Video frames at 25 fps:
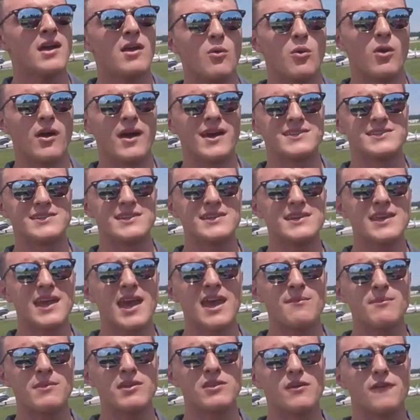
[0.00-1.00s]
Whereas he
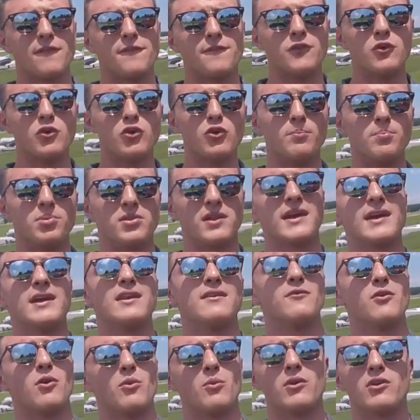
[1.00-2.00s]
gave me the full
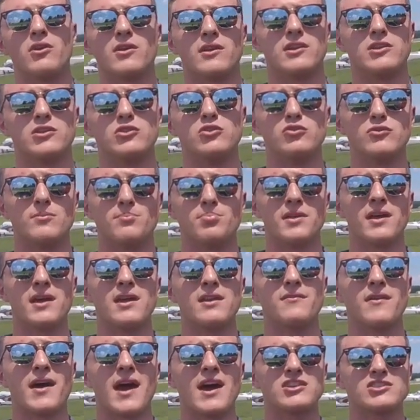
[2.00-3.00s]
plan of what we were going to do, the
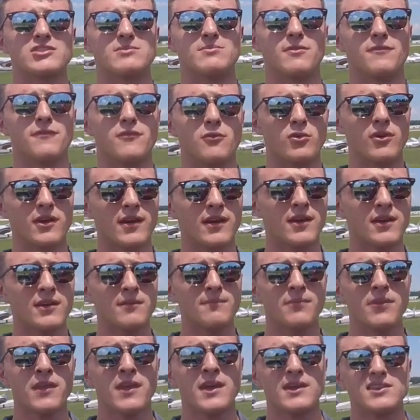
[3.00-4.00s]
plan of action
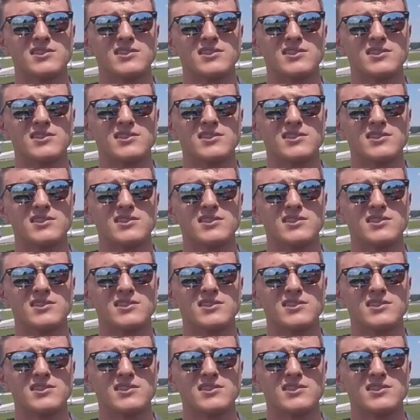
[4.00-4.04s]
beforehand.